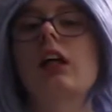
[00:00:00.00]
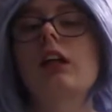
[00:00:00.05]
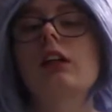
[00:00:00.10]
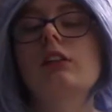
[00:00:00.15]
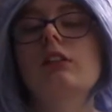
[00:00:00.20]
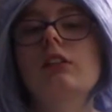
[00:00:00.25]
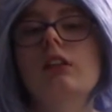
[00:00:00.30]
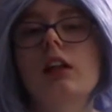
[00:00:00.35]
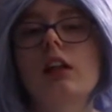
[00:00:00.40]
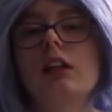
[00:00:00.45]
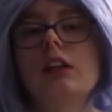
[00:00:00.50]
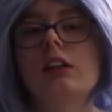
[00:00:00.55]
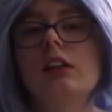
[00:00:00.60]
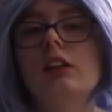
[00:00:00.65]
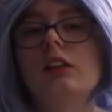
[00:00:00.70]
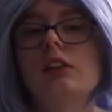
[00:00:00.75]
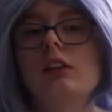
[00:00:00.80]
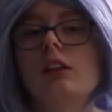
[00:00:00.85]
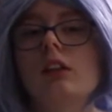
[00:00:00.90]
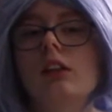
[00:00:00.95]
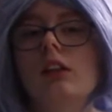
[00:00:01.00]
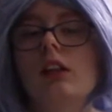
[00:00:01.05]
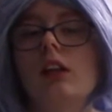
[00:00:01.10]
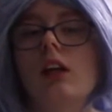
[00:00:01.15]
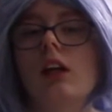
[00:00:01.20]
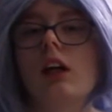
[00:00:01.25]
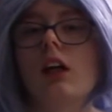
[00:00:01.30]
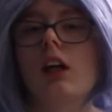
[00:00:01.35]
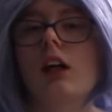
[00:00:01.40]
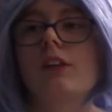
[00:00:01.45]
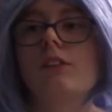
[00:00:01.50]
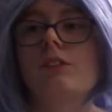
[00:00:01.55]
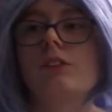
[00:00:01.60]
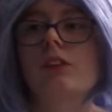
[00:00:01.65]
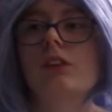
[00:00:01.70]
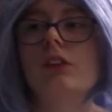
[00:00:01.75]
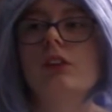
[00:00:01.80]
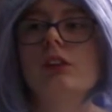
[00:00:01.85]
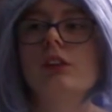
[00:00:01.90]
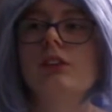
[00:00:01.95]
outlining. For
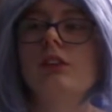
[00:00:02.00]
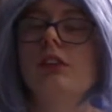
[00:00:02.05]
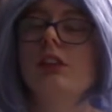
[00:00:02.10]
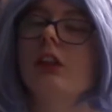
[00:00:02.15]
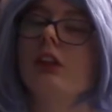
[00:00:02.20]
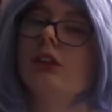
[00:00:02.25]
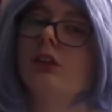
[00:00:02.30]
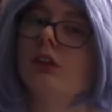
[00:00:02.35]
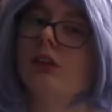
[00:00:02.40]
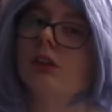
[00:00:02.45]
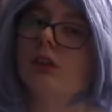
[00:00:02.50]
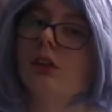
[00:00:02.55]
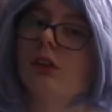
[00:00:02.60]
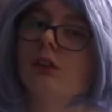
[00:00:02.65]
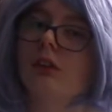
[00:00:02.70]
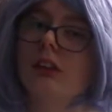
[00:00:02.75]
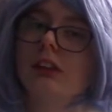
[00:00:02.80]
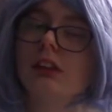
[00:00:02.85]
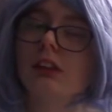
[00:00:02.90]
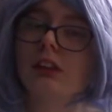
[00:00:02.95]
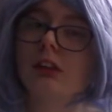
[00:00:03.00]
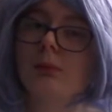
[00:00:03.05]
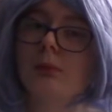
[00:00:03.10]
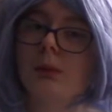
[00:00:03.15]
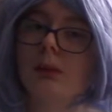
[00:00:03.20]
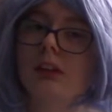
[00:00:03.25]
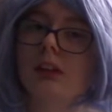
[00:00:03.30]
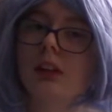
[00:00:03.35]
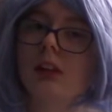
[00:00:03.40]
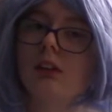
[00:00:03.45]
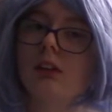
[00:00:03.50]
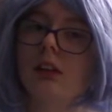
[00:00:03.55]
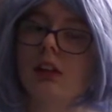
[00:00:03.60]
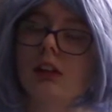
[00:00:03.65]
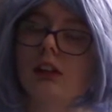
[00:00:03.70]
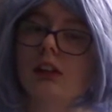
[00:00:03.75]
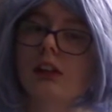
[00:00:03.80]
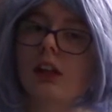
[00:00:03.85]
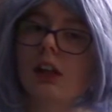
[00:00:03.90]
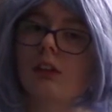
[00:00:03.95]
those of you that don't know what Synopsis outlining,